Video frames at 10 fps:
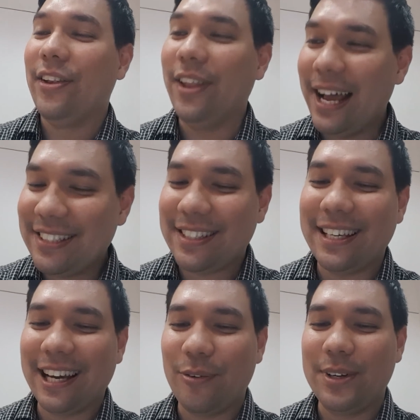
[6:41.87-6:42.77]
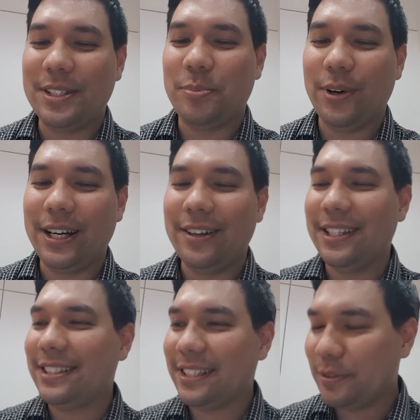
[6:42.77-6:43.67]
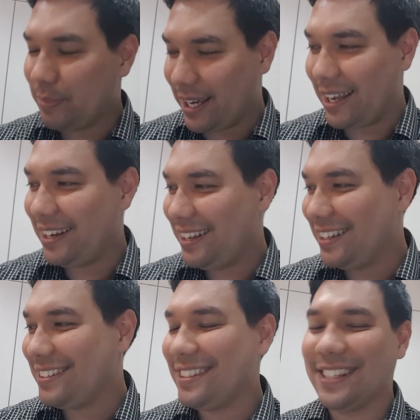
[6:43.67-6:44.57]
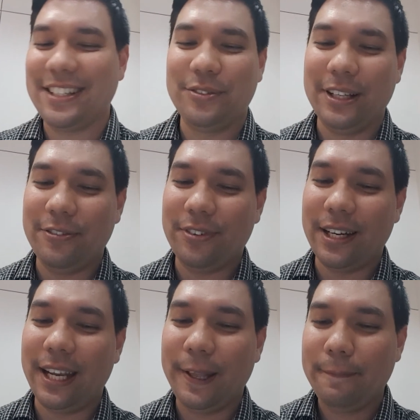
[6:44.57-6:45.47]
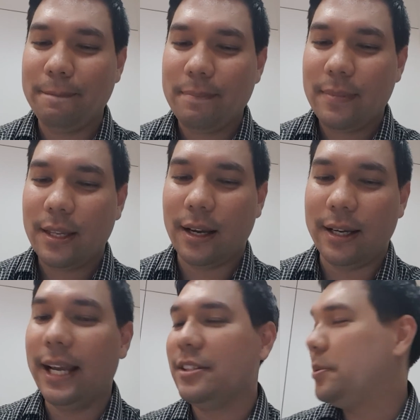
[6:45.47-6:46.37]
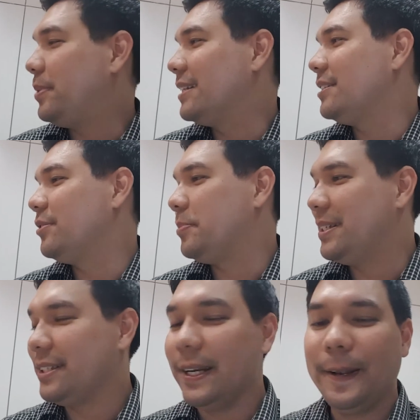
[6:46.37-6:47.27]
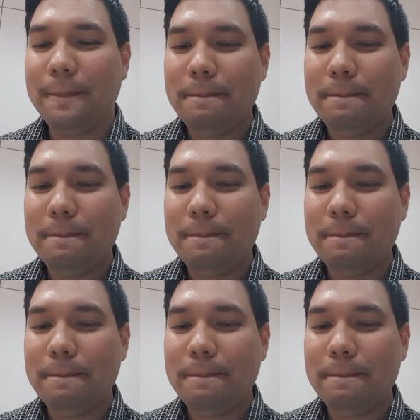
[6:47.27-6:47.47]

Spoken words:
Last thing I wanted to point out, this isn't bad. This is actually really funny. Yeah, to practice with my son.